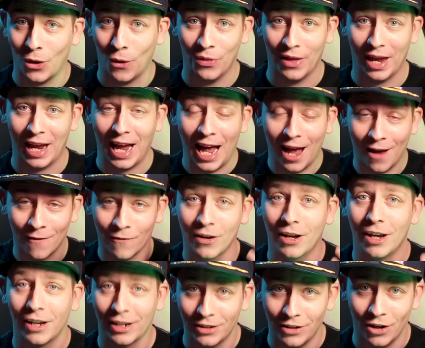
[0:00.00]
though they have
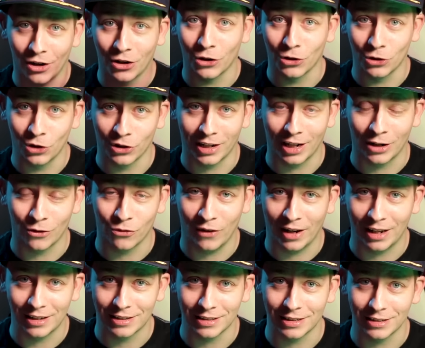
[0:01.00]
younger looking
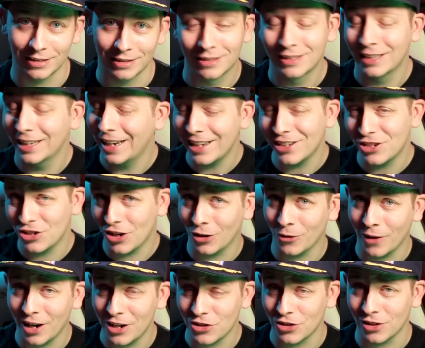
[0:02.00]
faces. Today's
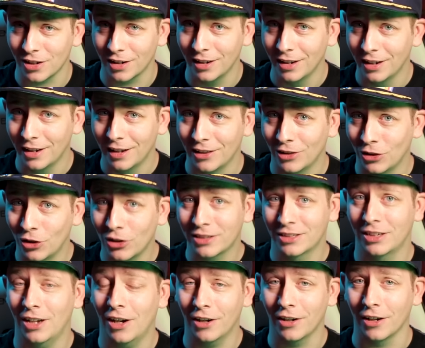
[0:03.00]
generation
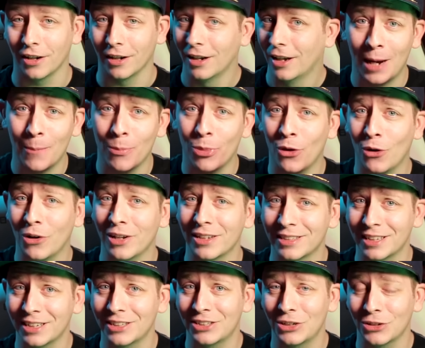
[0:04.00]
looks younger. I'm
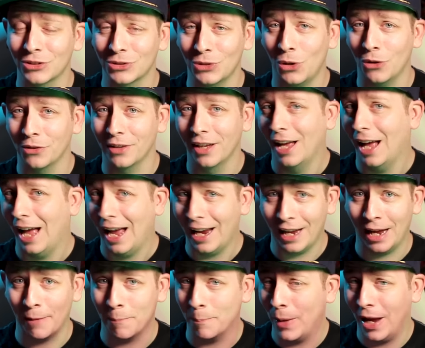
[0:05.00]
36 years old. I
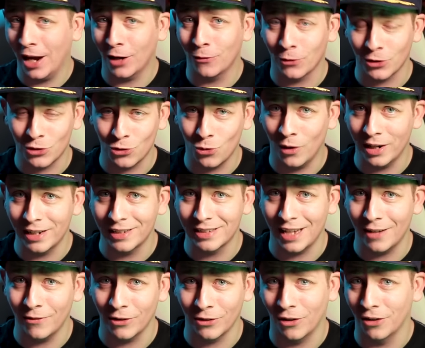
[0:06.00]
get pegged for
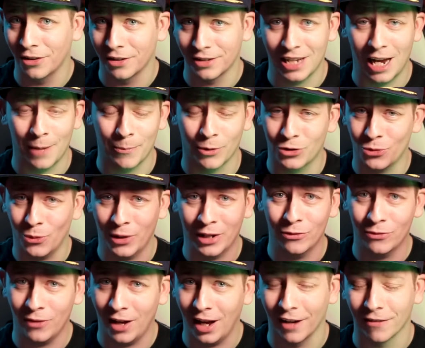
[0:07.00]
27 all the time, or
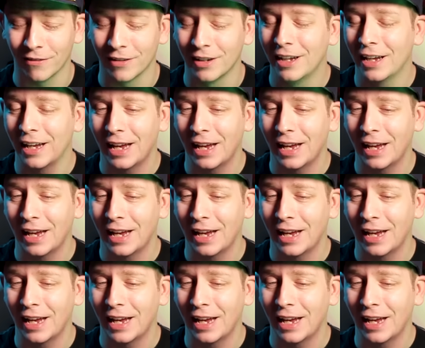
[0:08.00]
25.